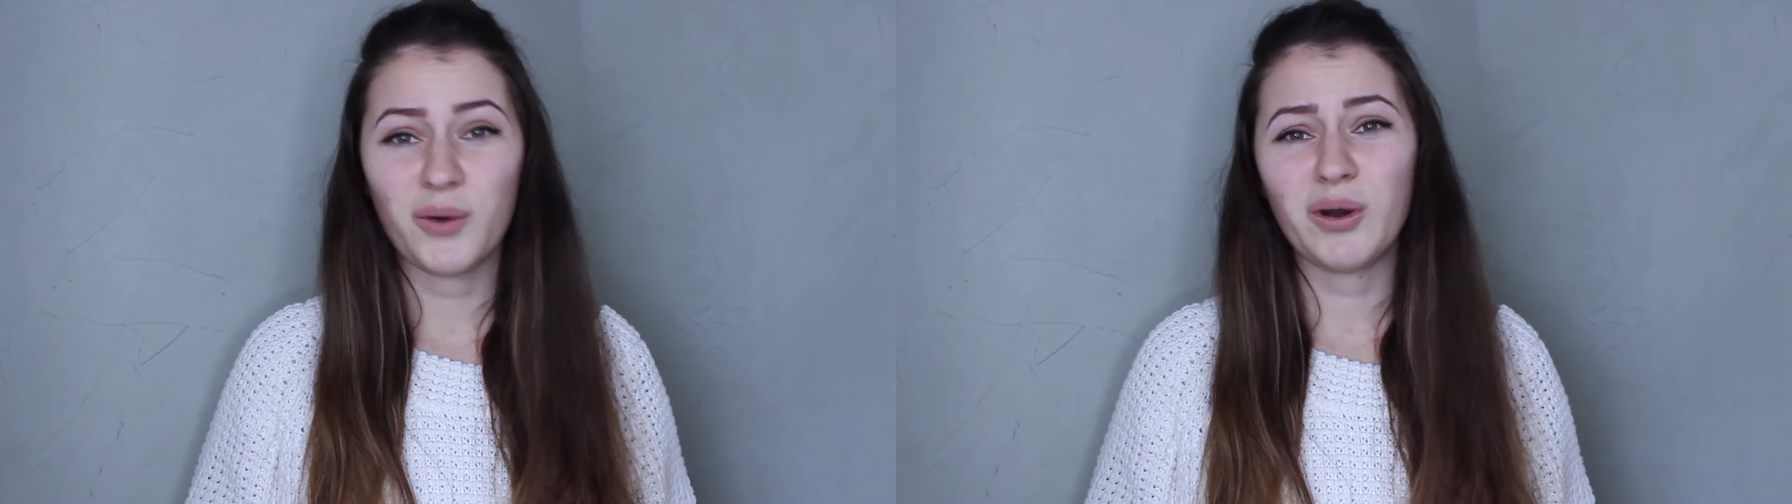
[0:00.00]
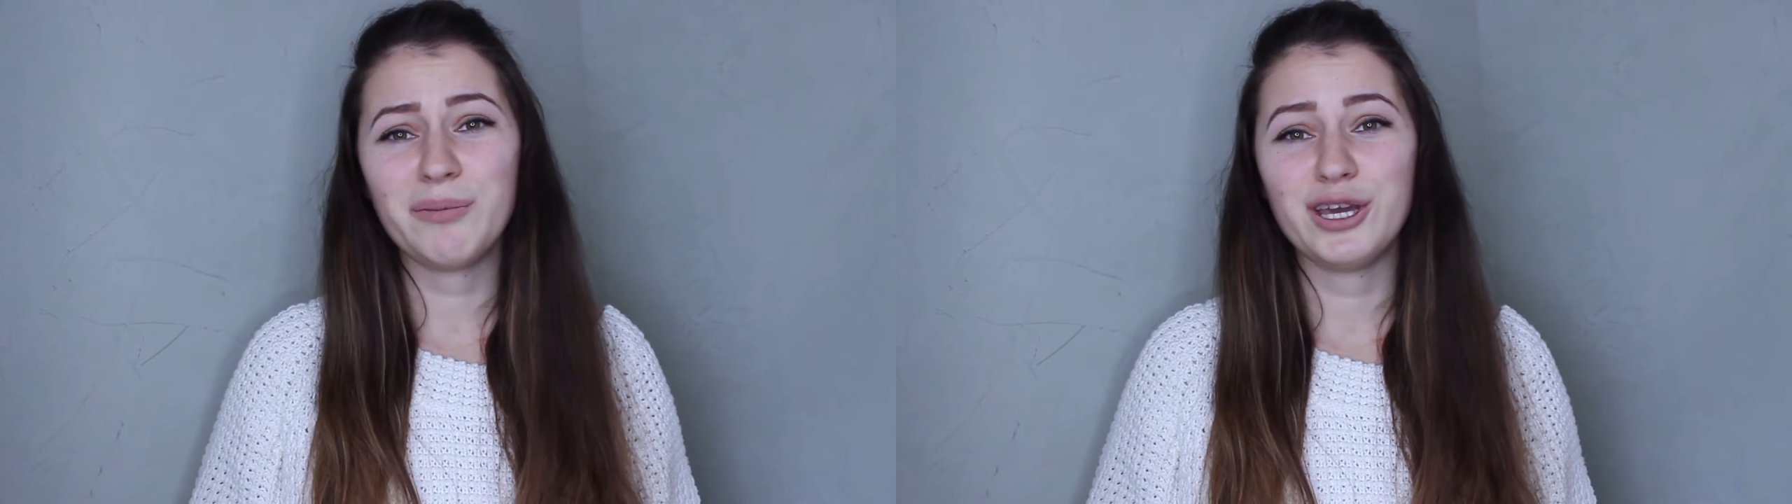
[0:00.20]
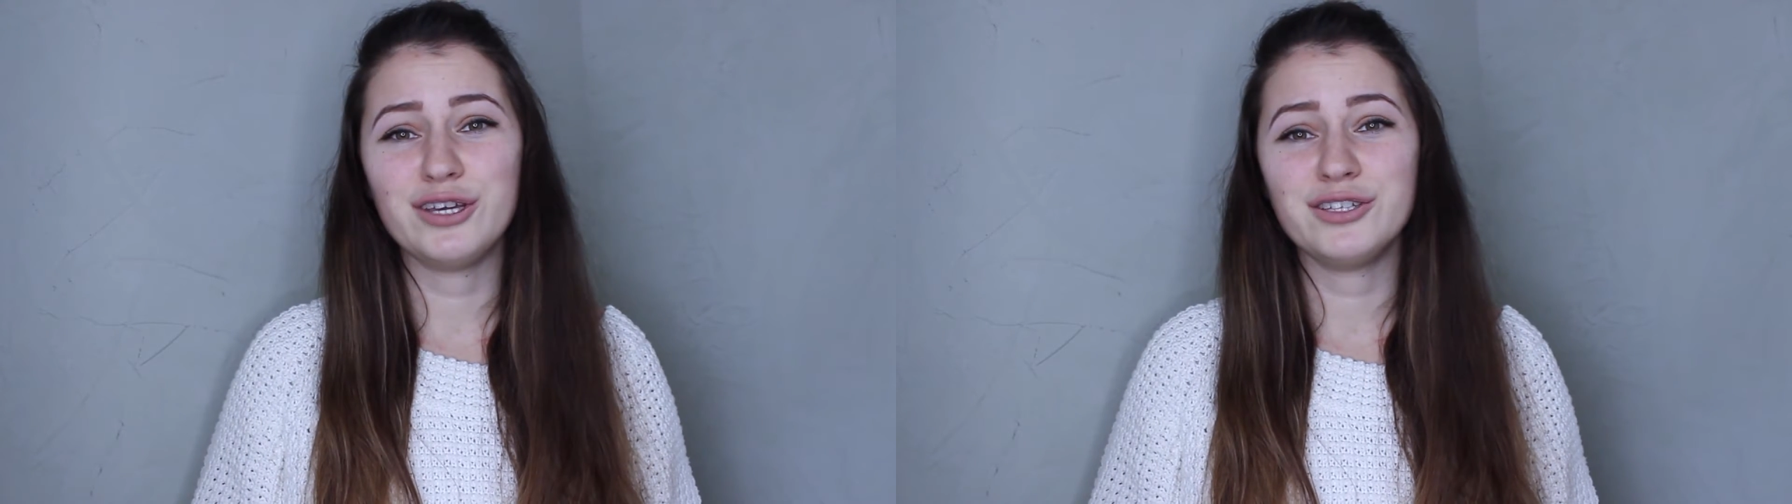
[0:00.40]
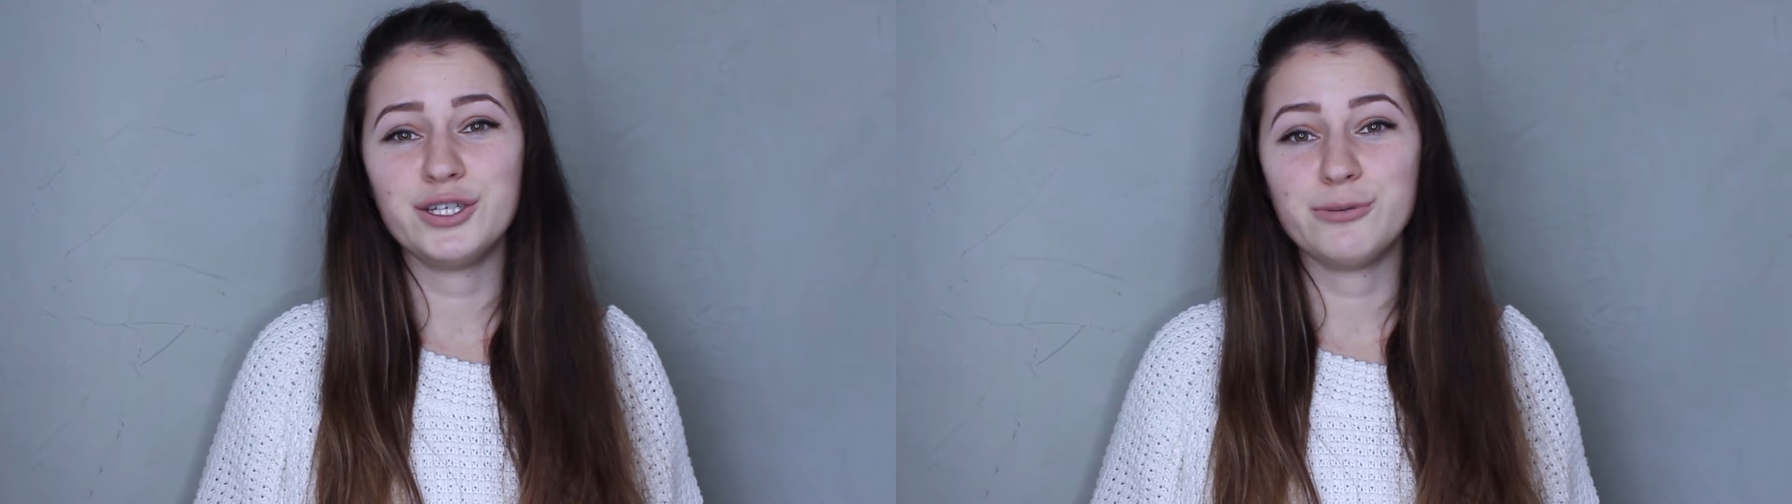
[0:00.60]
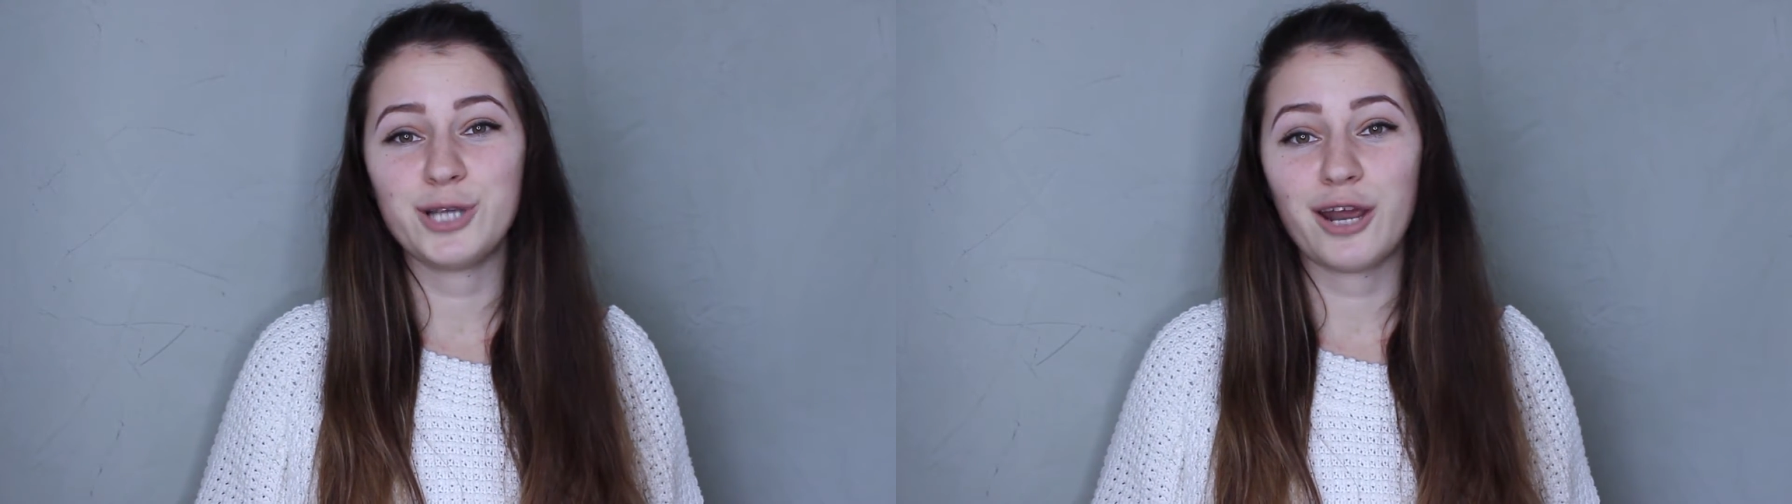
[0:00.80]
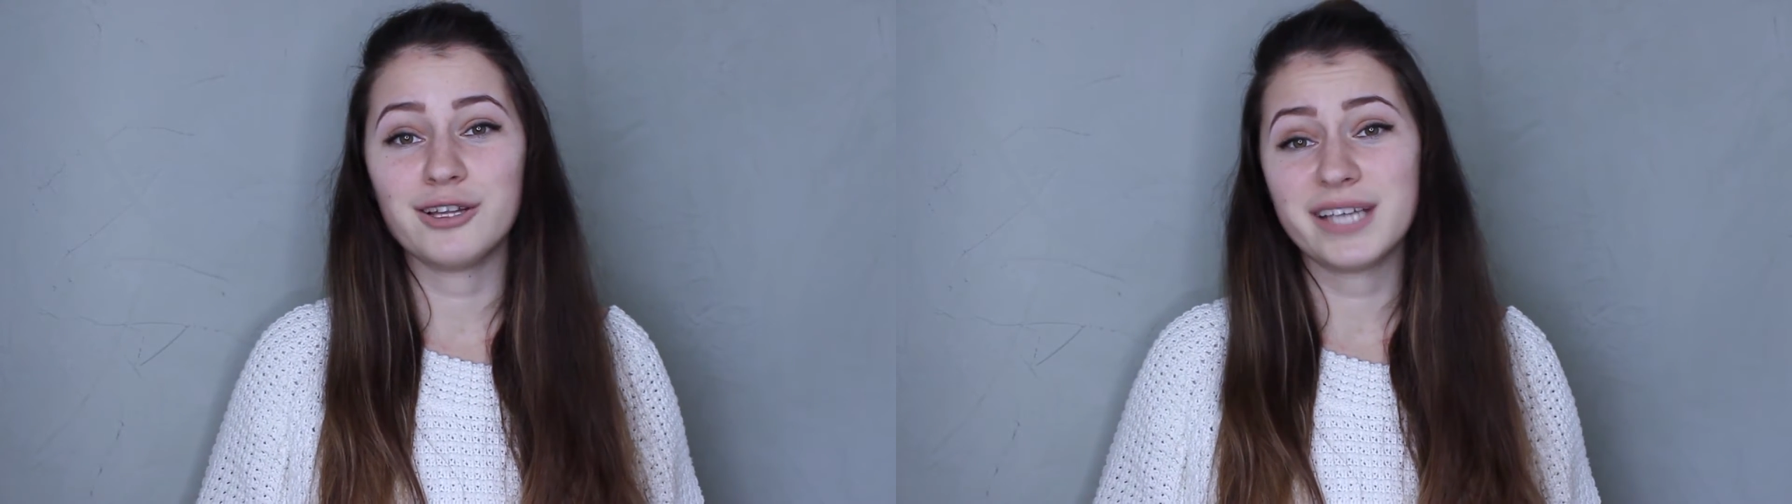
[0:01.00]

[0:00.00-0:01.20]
I want my YouTube channel